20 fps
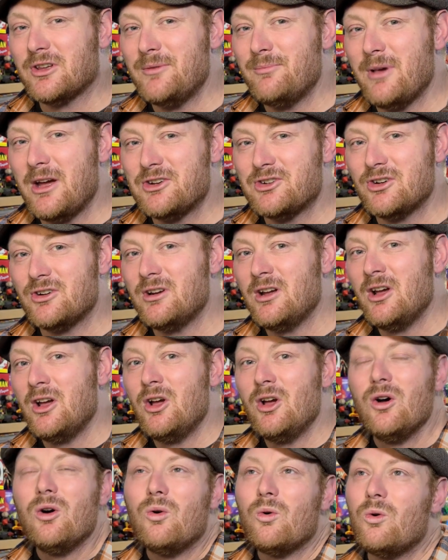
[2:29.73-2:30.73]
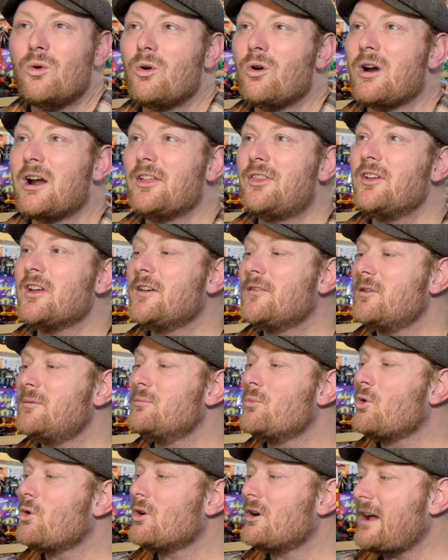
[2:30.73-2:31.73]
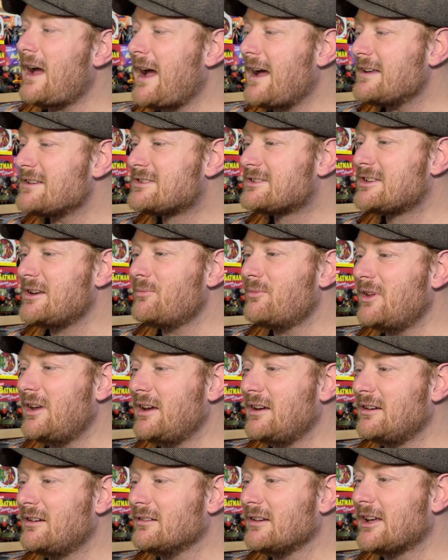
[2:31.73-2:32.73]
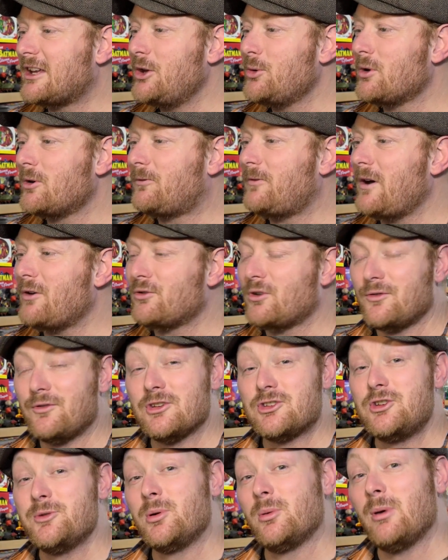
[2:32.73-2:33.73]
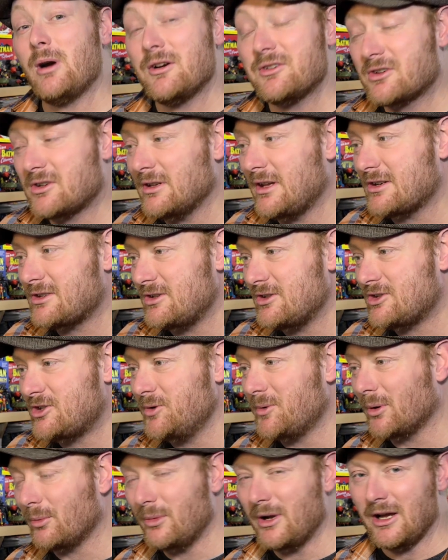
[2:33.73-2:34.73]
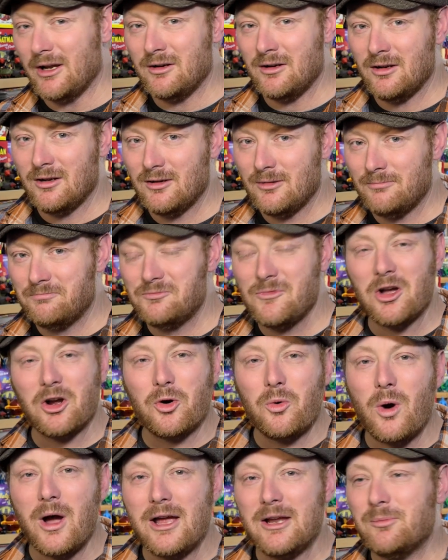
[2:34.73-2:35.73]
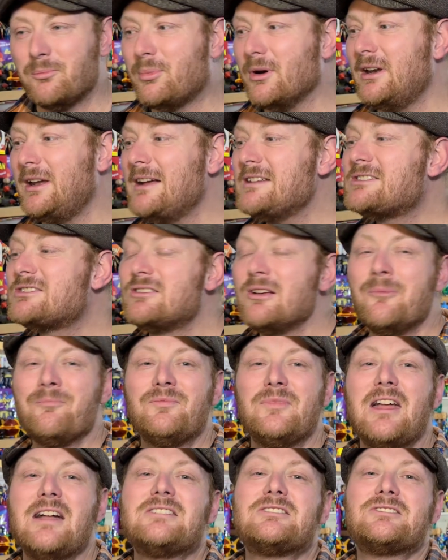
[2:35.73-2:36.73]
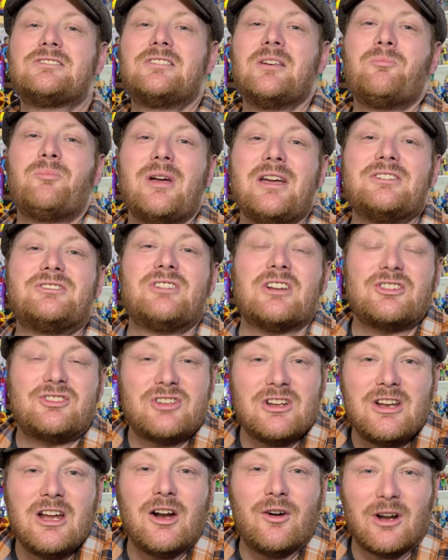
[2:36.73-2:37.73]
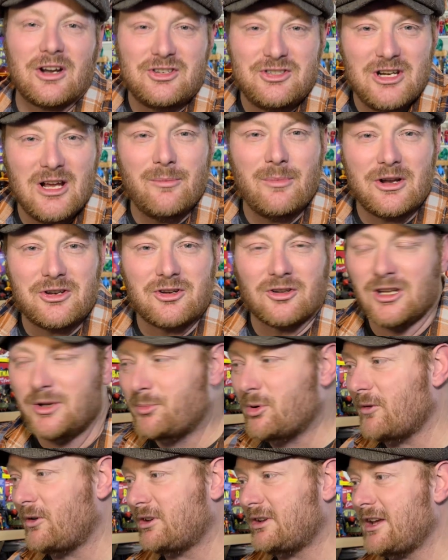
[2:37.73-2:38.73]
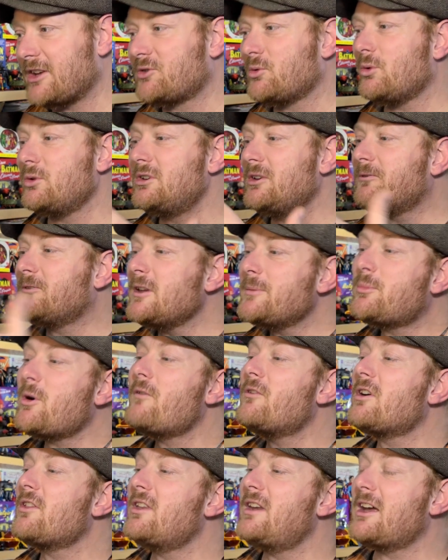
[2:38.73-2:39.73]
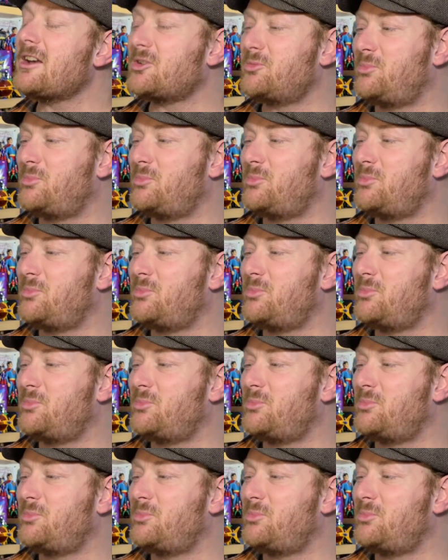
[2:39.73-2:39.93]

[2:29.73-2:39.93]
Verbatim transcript: measured, or I think of it more as something like you would have found on the Superpowers Collection Superman. Not quite, but it's it's the basic, generic, geometrically perfect S. Well, when you flip over to the next